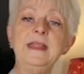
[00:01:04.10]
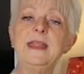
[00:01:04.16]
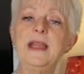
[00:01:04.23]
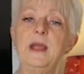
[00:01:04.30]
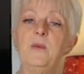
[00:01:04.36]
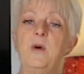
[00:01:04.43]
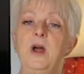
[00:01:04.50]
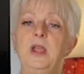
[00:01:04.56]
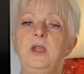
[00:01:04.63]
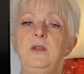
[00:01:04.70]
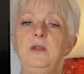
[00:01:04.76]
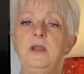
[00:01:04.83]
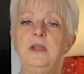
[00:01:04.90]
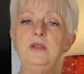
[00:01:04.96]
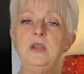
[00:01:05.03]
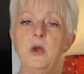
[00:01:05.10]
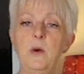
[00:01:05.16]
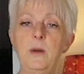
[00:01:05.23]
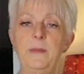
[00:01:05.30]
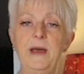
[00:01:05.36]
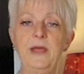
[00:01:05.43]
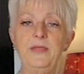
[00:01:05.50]
that I want you to
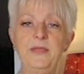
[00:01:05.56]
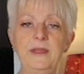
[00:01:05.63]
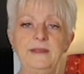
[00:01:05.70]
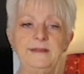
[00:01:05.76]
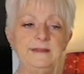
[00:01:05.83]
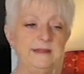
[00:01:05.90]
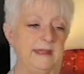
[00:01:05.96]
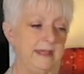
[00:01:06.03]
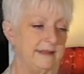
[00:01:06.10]
know about this